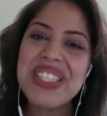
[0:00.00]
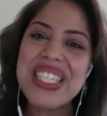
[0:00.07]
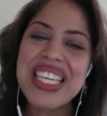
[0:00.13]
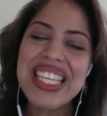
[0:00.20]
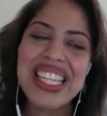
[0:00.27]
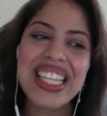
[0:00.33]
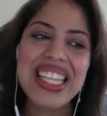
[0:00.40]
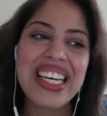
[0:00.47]
to
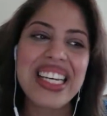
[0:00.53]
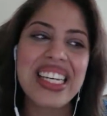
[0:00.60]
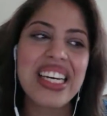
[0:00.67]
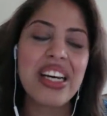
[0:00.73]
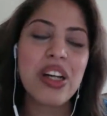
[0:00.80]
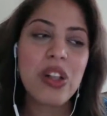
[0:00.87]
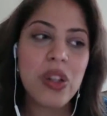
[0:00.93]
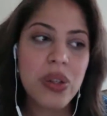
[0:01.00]
the
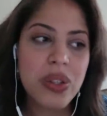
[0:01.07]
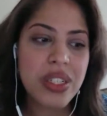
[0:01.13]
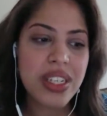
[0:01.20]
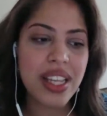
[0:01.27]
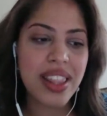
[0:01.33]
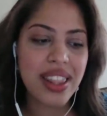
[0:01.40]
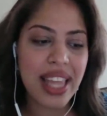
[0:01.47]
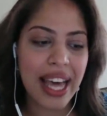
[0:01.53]

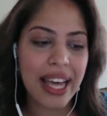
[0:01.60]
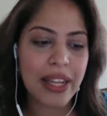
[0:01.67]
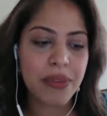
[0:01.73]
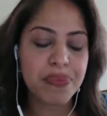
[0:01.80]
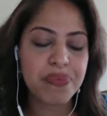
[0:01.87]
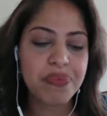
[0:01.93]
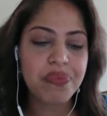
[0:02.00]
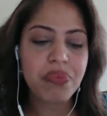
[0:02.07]
conclusion that
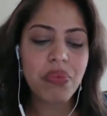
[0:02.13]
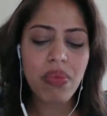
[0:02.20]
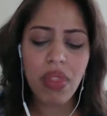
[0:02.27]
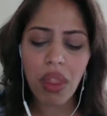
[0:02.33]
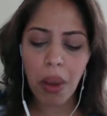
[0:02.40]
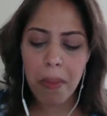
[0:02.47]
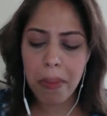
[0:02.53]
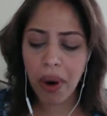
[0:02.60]

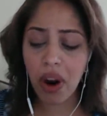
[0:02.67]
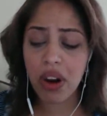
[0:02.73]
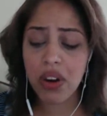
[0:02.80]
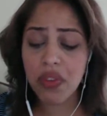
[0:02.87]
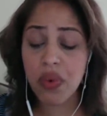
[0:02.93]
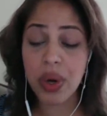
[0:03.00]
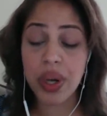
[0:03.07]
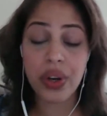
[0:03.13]
part
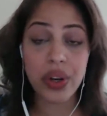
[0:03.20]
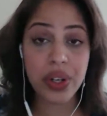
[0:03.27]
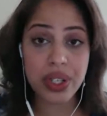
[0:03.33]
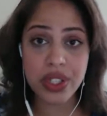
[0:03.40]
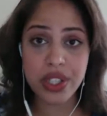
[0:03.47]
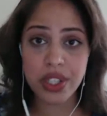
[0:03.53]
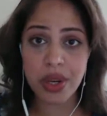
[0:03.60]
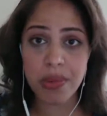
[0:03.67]
of what
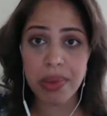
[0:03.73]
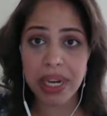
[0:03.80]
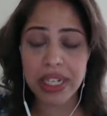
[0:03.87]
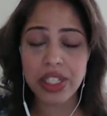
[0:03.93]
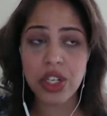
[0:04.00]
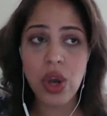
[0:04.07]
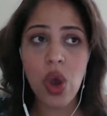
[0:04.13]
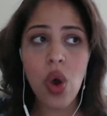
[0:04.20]
hurt so
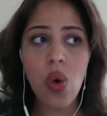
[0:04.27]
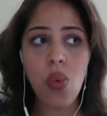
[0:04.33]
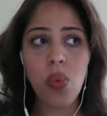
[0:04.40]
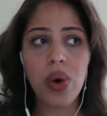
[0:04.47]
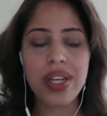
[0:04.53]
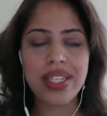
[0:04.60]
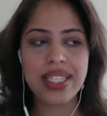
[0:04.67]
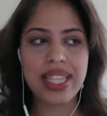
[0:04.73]
much
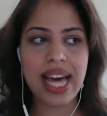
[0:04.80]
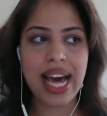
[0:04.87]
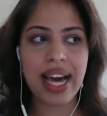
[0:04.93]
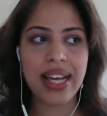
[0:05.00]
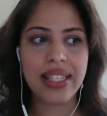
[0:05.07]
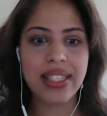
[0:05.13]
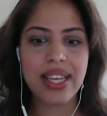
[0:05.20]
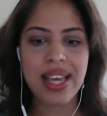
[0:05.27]
was
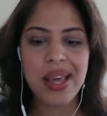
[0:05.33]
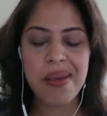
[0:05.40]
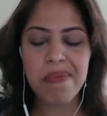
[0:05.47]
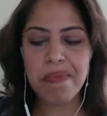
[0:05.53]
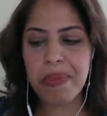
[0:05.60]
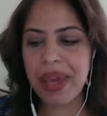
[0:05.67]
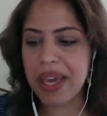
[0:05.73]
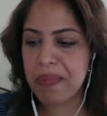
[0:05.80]
that
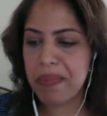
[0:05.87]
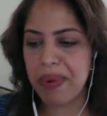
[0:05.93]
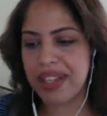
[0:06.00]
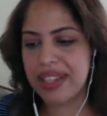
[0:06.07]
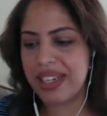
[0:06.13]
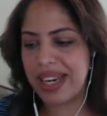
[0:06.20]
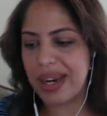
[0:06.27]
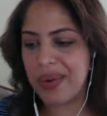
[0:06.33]
being
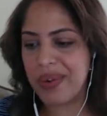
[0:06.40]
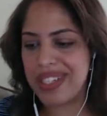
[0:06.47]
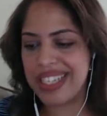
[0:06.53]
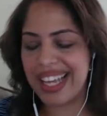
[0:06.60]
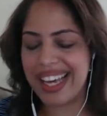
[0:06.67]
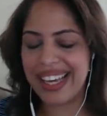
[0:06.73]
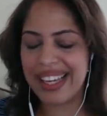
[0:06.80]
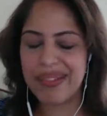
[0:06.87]
president was
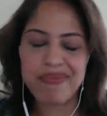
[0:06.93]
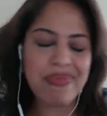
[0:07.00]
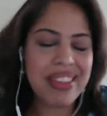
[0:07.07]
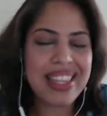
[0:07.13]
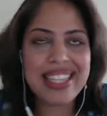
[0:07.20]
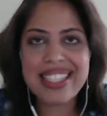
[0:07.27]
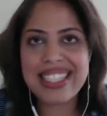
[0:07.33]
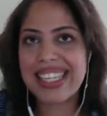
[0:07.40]
like
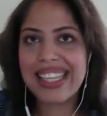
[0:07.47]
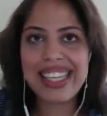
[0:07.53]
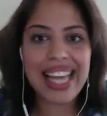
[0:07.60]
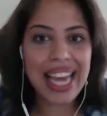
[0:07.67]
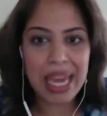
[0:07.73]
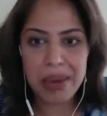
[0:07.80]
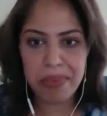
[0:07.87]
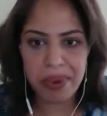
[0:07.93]
this
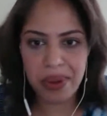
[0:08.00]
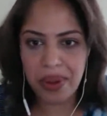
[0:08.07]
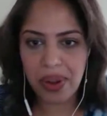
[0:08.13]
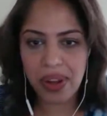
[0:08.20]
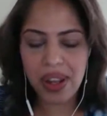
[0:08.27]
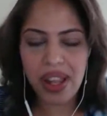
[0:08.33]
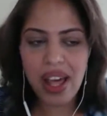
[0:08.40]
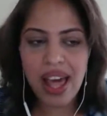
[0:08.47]

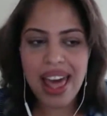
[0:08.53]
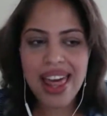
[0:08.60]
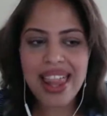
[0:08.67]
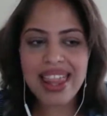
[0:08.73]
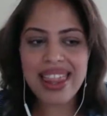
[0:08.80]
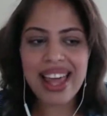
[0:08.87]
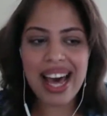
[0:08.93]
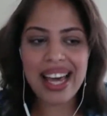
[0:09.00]
label
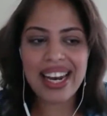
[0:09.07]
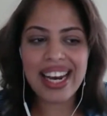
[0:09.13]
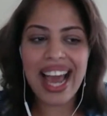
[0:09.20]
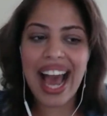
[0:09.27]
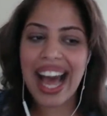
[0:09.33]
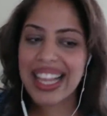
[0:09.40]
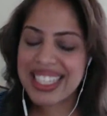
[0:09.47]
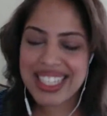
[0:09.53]
that
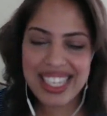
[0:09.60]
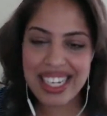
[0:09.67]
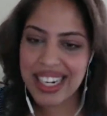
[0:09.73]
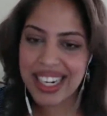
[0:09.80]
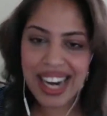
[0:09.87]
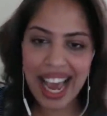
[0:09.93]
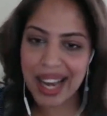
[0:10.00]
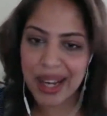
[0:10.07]

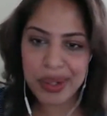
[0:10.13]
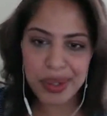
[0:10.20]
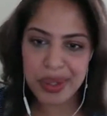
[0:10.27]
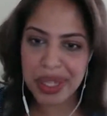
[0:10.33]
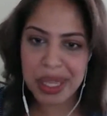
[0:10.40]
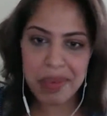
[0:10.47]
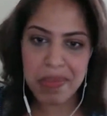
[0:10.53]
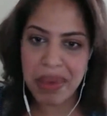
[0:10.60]
didn't
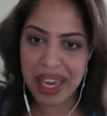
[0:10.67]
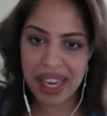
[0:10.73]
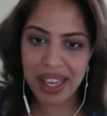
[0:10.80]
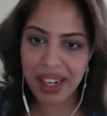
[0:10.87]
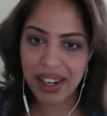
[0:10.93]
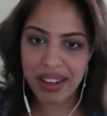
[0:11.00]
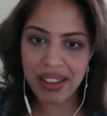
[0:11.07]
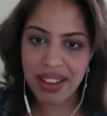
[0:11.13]
actually
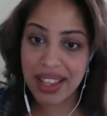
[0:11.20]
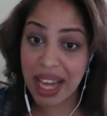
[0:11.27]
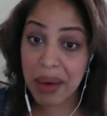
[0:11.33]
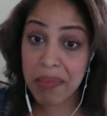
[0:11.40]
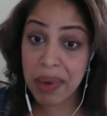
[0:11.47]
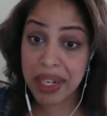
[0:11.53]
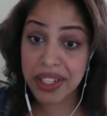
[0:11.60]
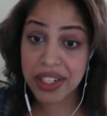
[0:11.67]
mean that
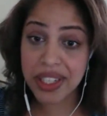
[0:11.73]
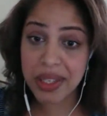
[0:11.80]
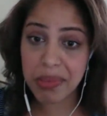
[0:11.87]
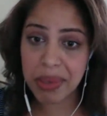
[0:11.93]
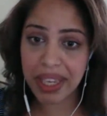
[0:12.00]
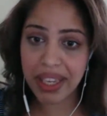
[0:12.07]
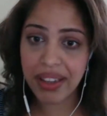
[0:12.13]
much to me,